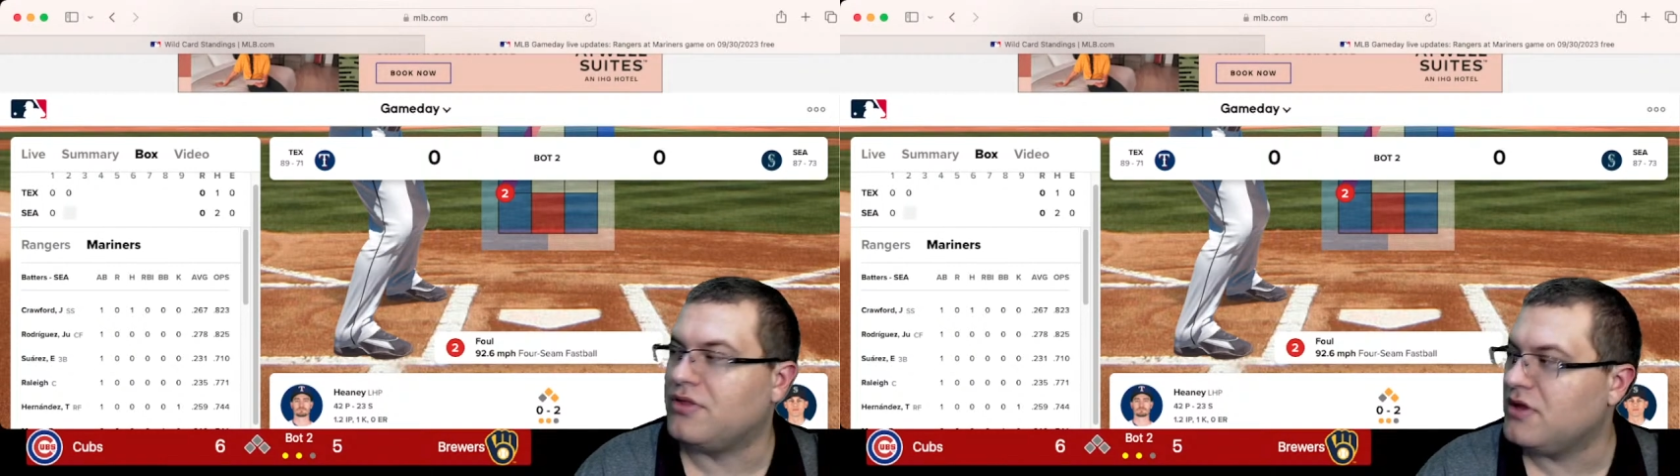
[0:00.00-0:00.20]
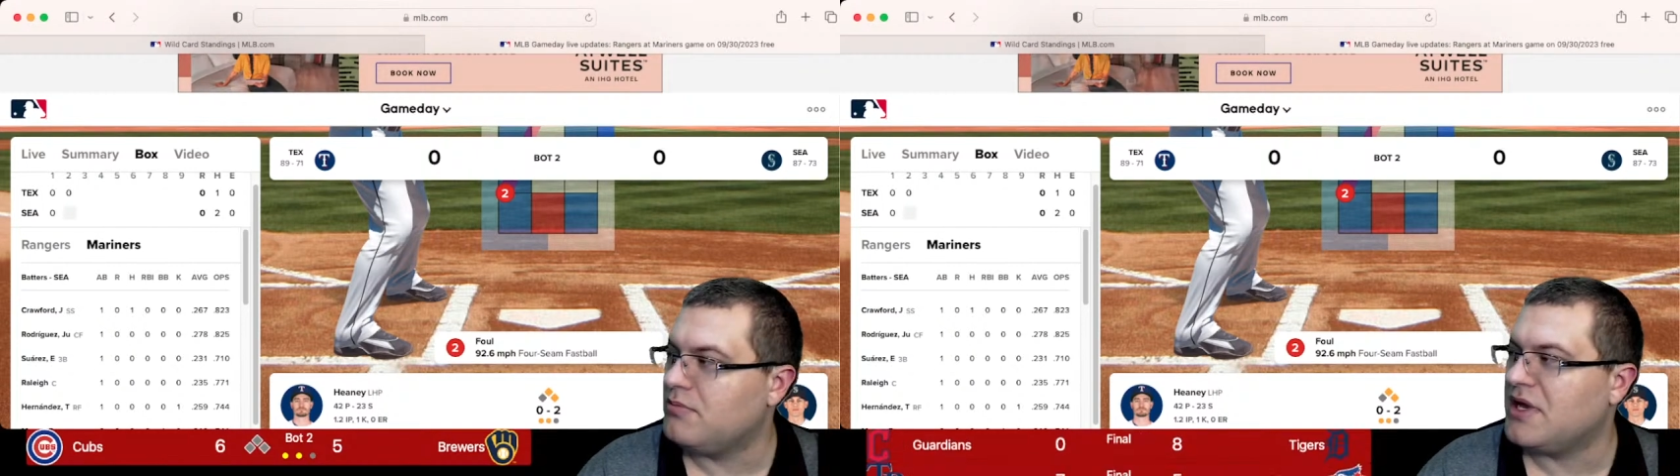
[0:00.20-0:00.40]

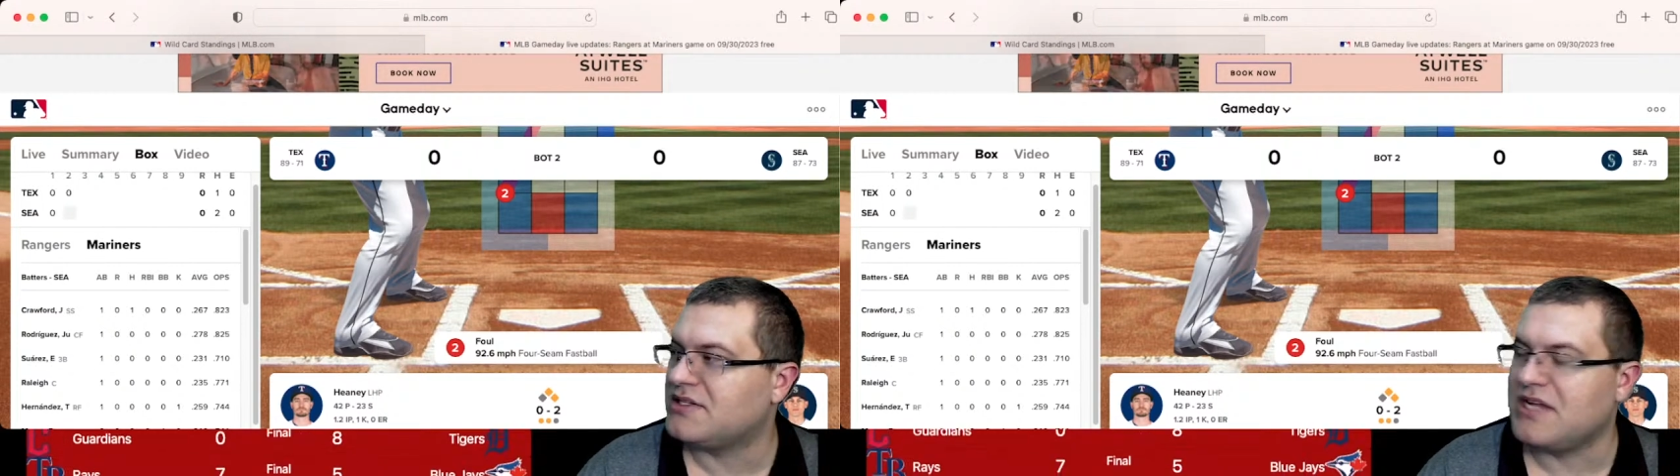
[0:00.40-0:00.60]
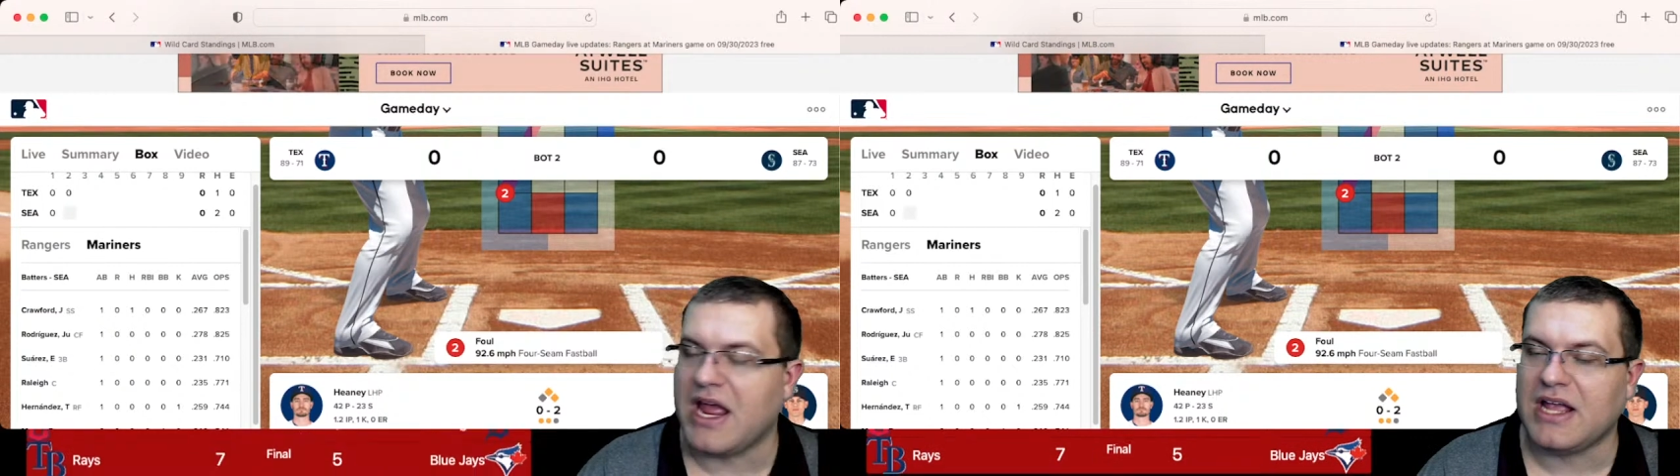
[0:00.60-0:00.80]
the best
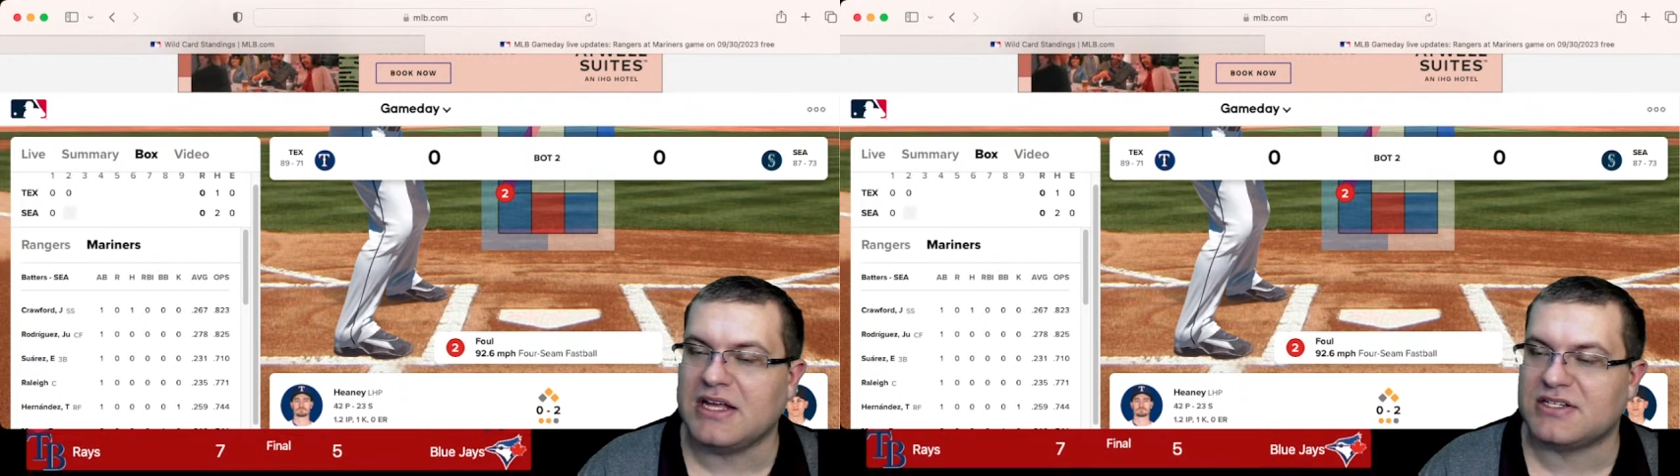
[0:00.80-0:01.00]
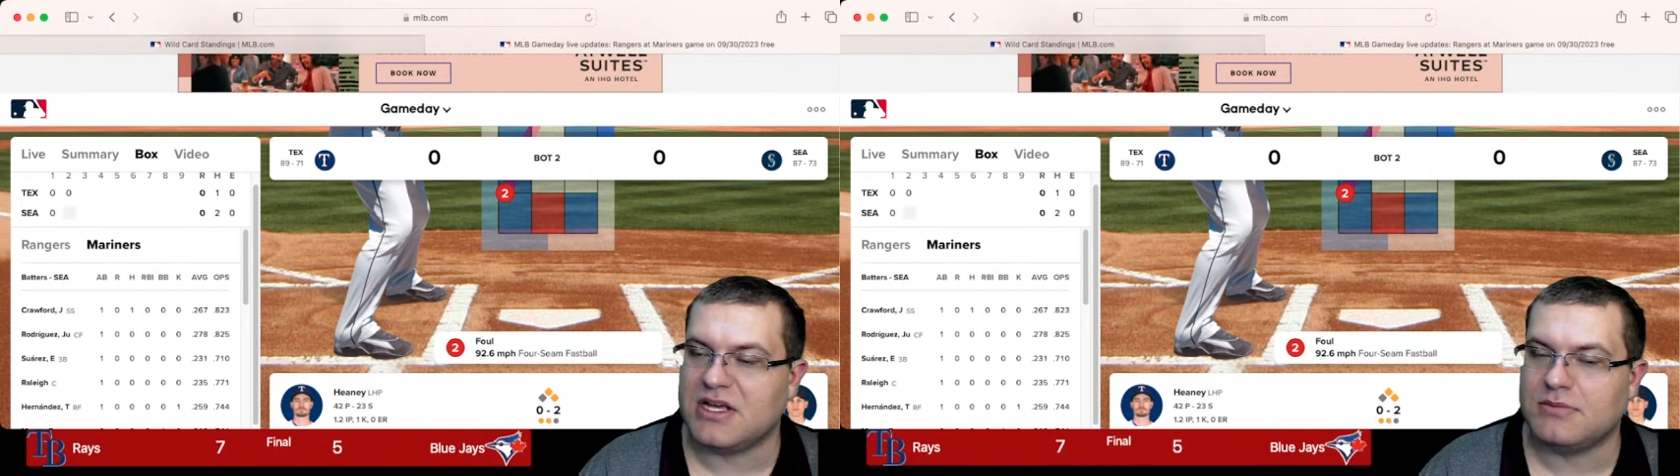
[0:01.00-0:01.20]

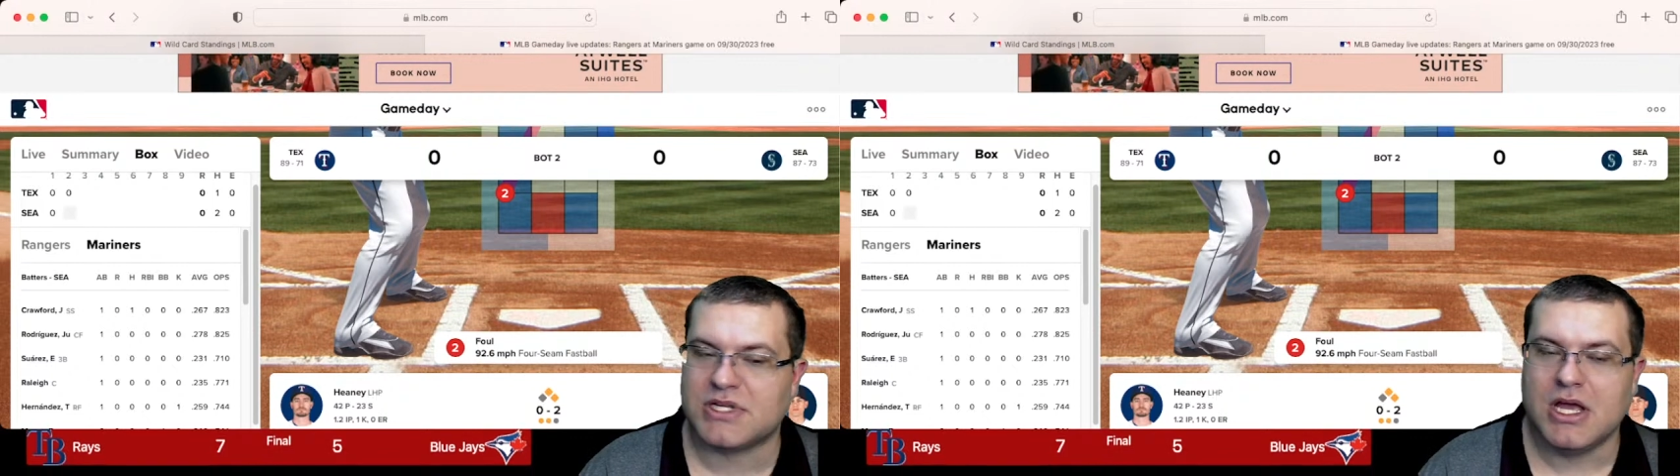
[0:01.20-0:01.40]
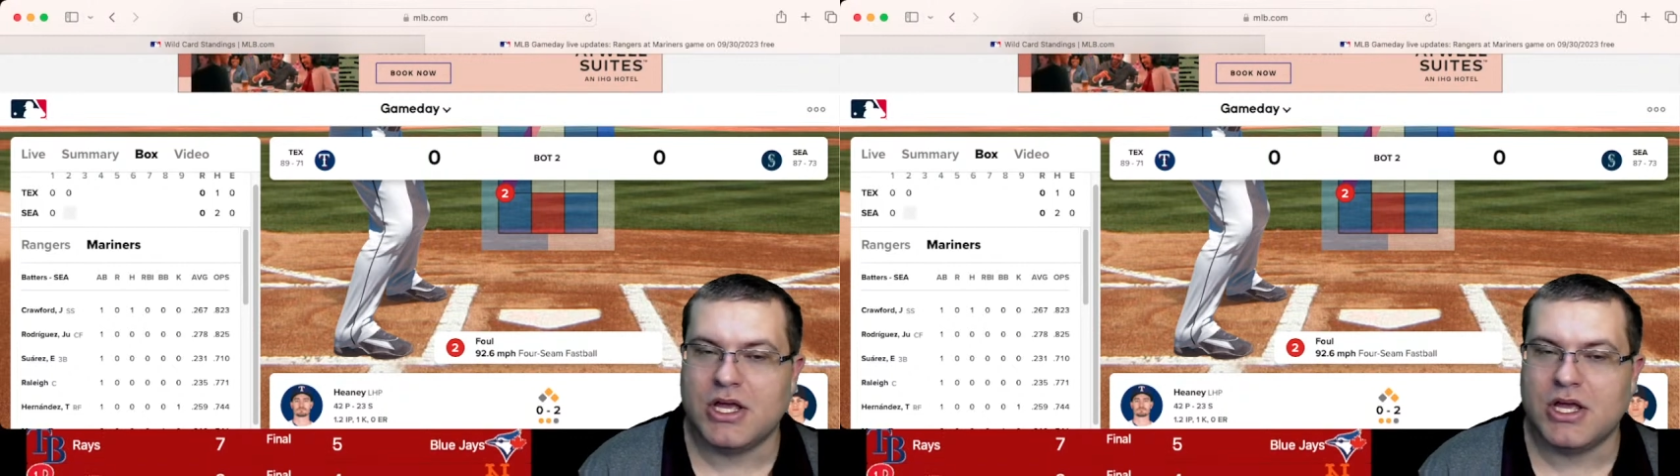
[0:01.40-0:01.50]
Yankees teams